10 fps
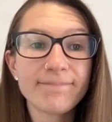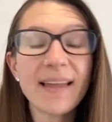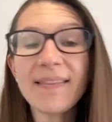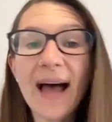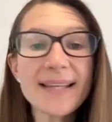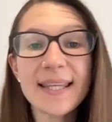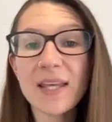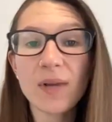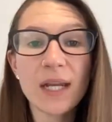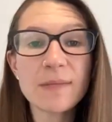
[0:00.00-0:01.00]
The last
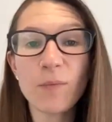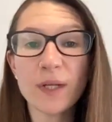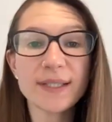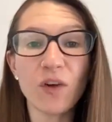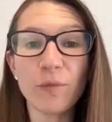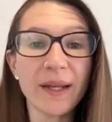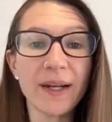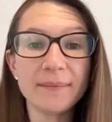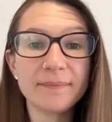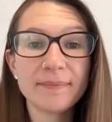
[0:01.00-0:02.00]
thing you need is more self-beat
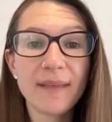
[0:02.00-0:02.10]
up.